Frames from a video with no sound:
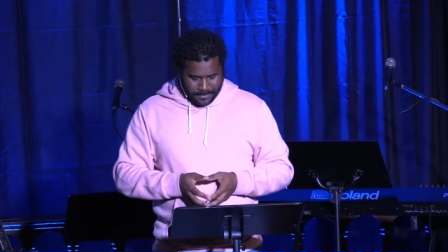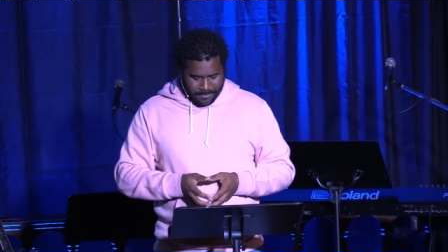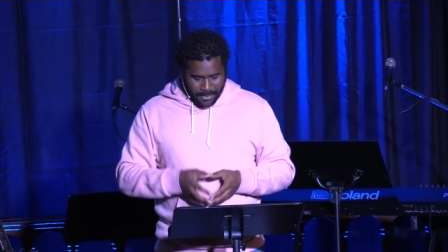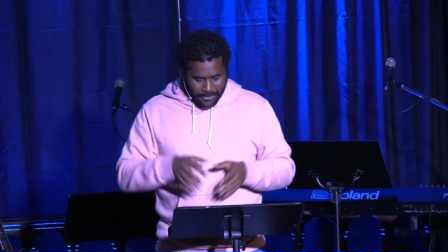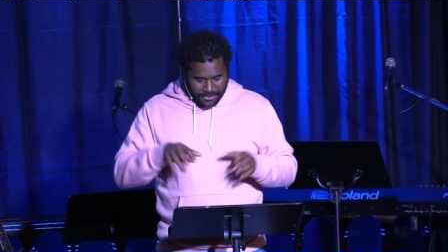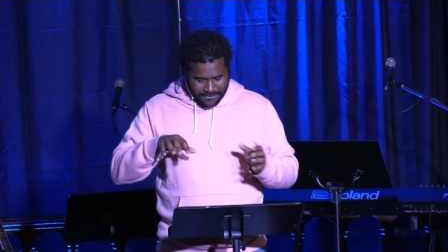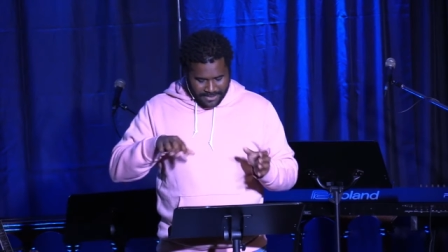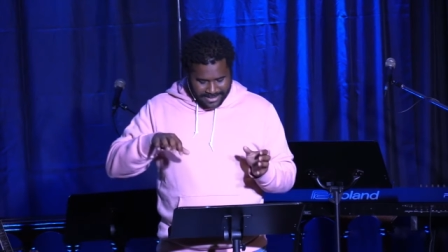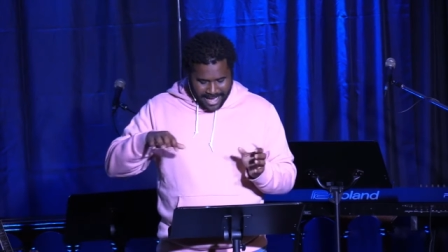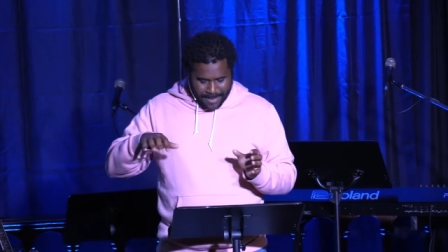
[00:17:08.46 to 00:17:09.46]
Both of
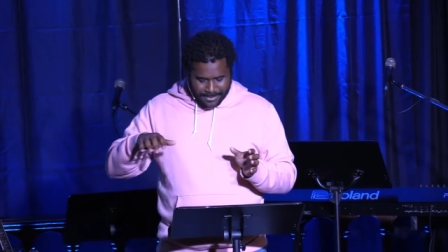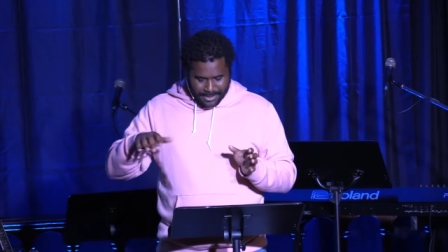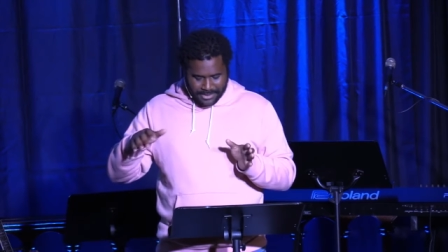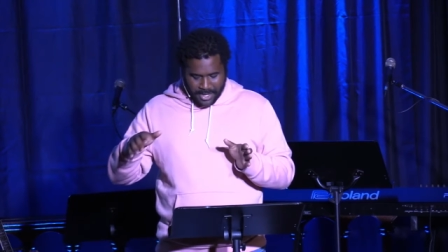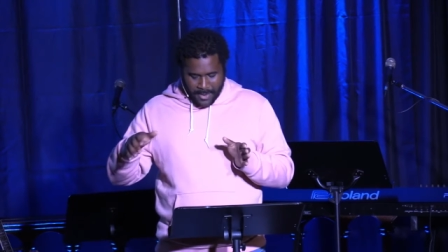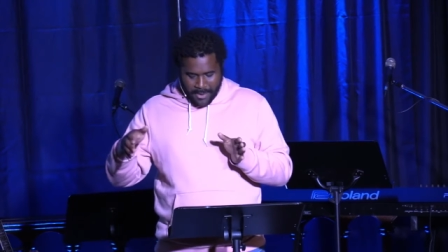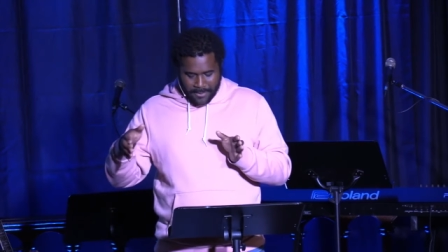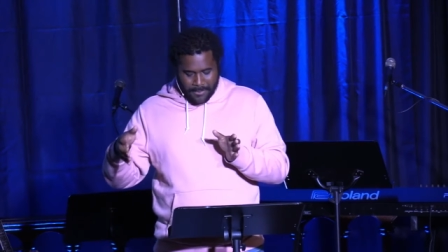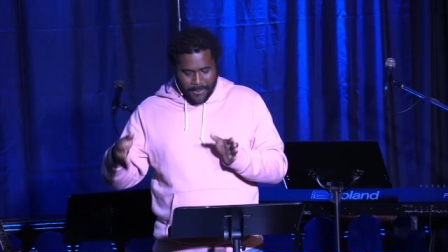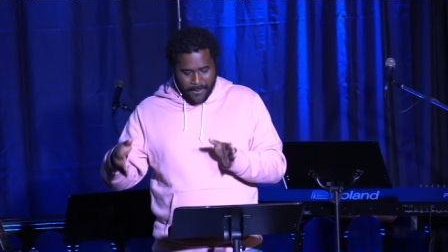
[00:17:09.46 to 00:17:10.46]
these options show how
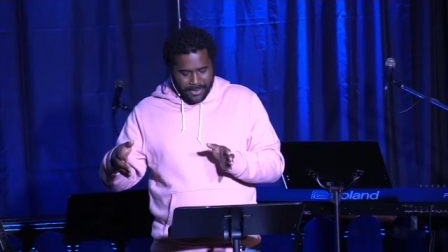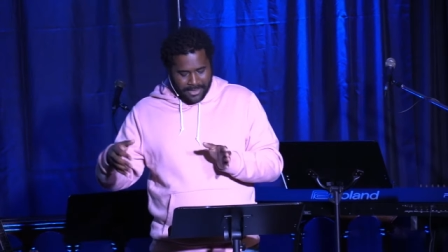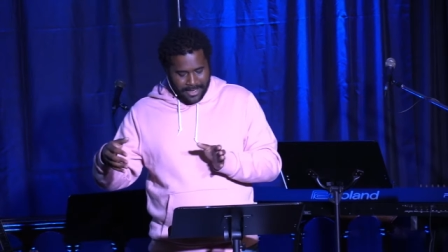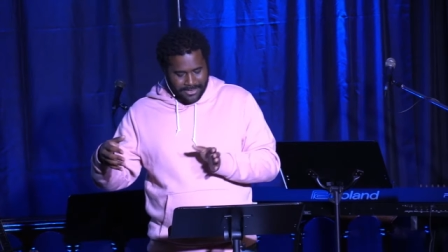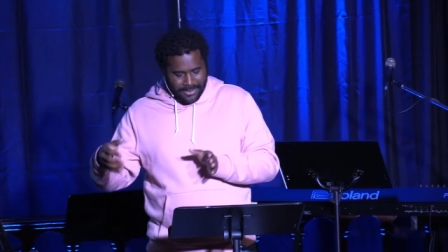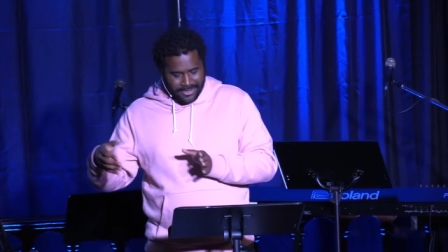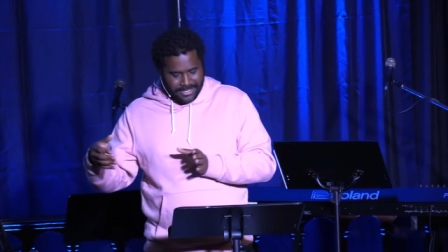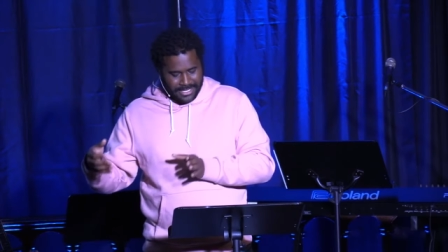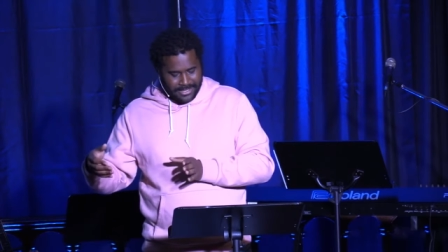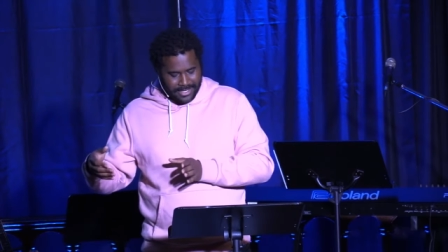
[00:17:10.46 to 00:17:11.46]
important they thought
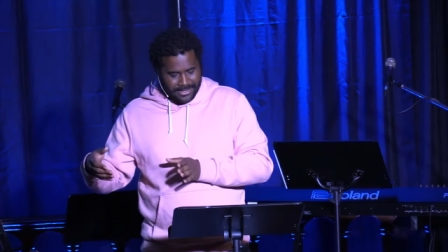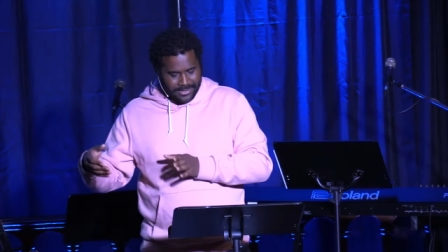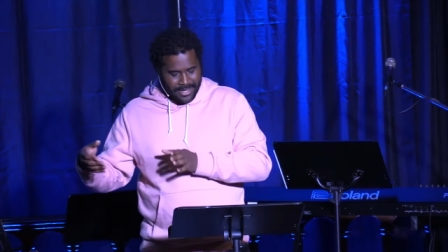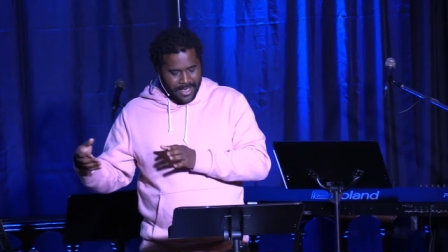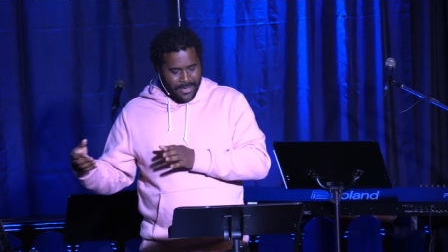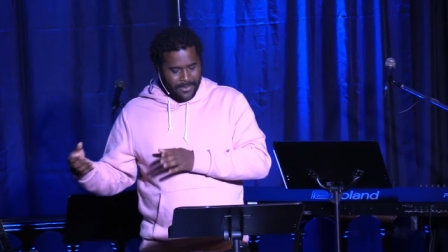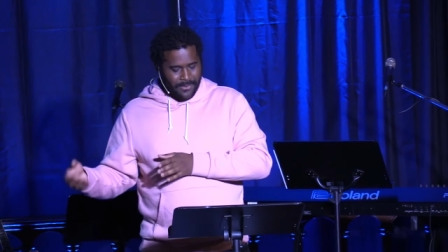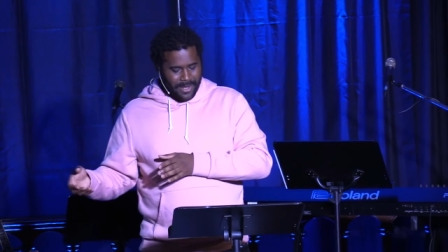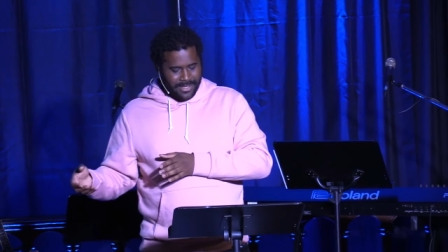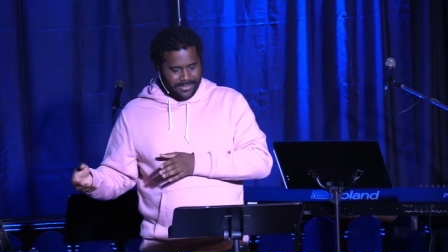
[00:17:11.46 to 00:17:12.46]
Jesus
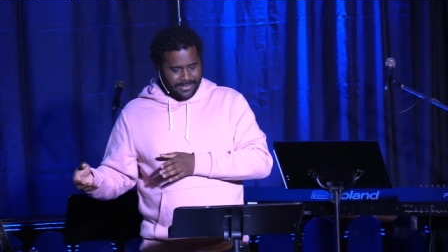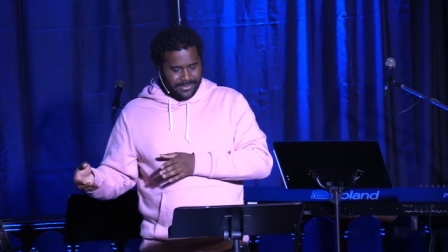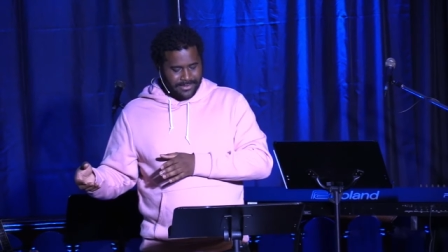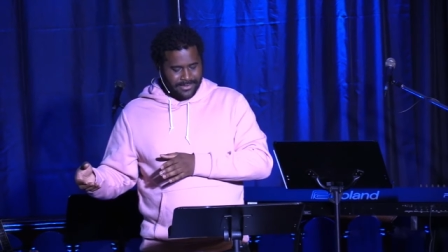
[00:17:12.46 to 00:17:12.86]
was.